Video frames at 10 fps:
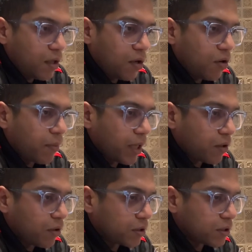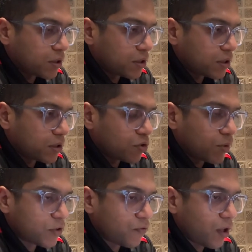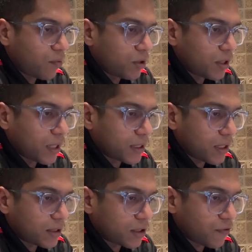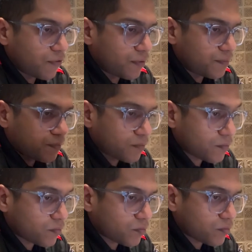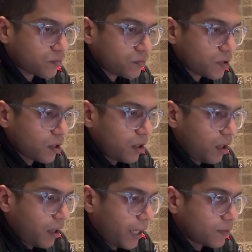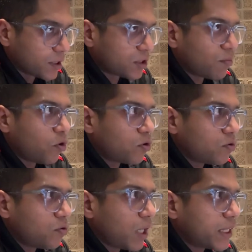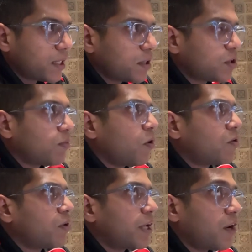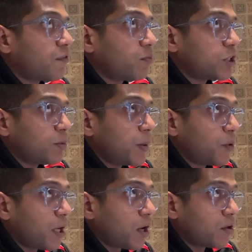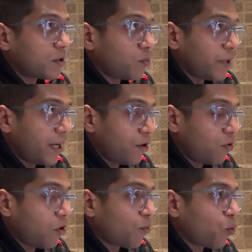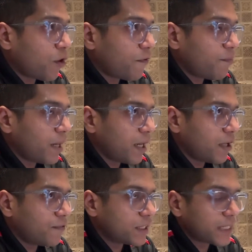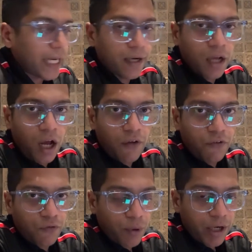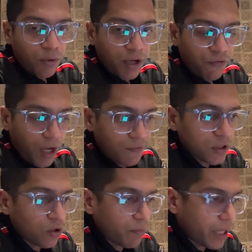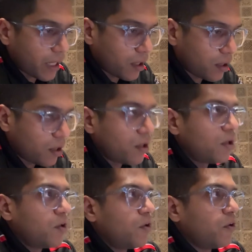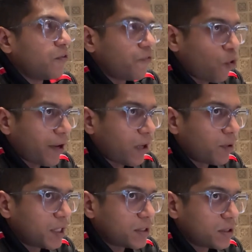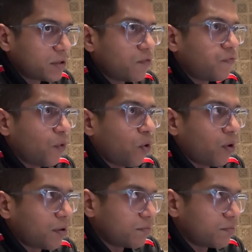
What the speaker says: Oh my god, this is just so much fun with the Tesla stuff. Anyways, I think tomorrow or day after, we should be putting out the video on what we believe the second half of 2025 is going to bring in for equities, for